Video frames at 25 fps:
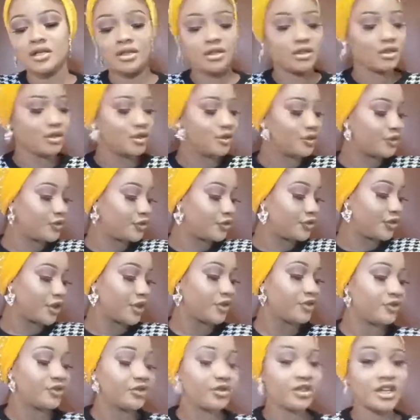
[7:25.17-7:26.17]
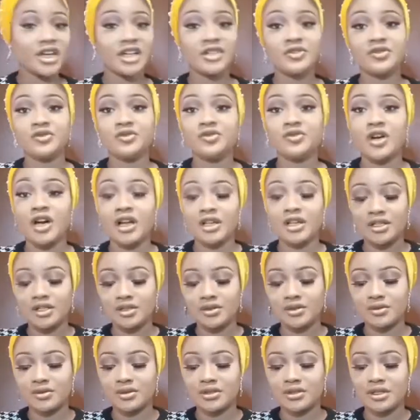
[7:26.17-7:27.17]
Your favorite
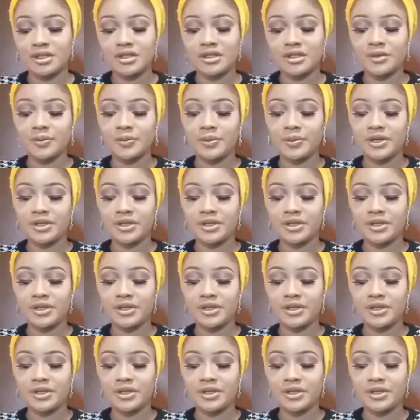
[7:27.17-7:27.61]
values in